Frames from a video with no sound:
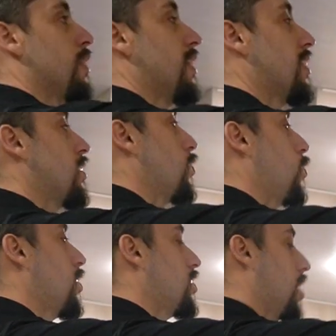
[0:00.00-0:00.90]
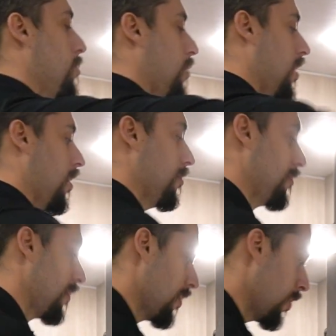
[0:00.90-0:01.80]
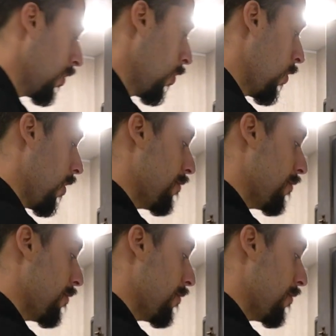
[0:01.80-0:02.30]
plenty of storage above, a